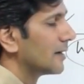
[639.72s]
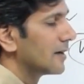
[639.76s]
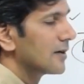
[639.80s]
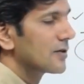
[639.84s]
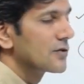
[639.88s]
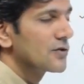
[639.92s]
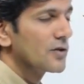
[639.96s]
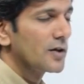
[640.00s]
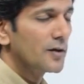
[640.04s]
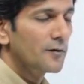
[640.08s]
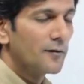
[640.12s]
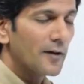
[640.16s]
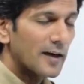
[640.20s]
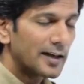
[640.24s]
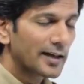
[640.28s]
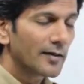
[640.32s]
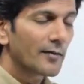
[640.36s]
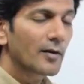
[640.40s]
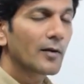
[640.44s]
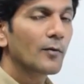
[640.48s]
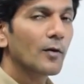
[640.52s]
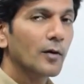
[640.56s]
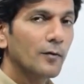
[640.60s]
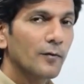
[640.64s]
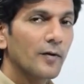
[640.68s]
So
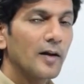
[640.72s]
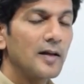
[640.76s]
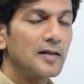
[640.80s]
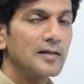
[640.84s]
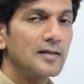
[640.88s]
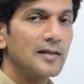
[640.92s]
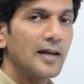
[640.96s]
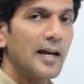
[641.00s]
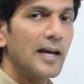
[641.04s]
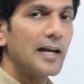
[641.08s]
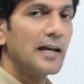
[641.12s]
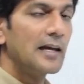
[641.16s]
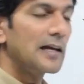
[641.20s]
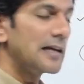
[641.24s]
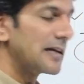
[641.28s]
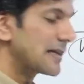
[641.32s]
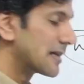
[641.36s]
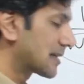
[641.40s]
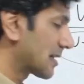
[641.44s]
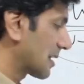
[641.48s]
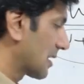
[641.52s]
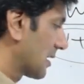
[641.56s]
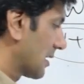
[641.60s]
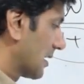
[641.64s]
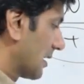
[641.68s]
effectively what we are saying
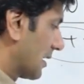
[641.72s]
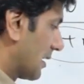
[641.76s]
is